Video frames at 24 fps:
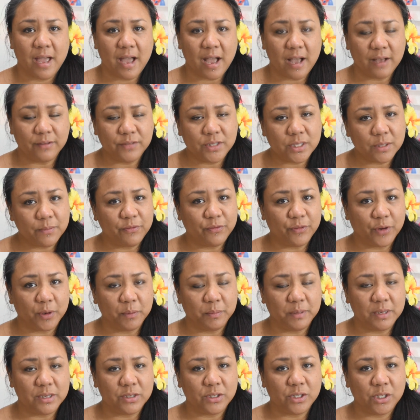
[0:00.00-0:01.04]
have some
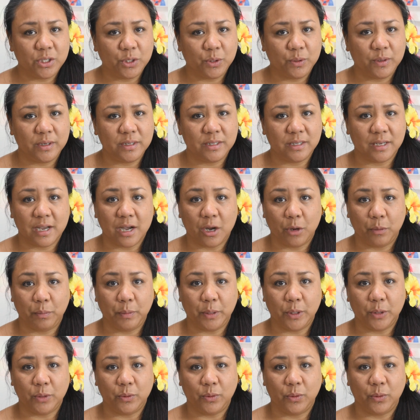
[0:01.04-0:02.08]
firmness to it to
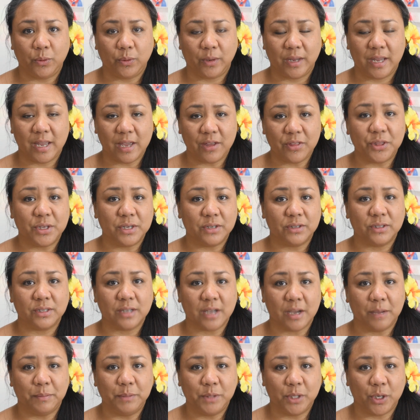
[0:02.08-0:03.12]
help you get this
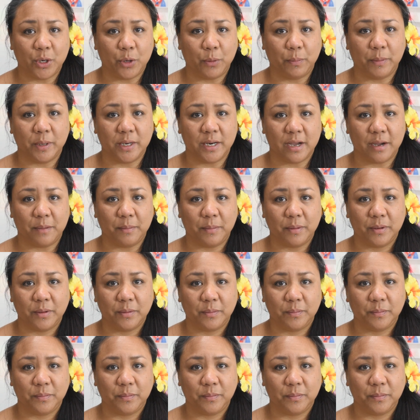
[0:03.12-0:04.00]
cup to open up.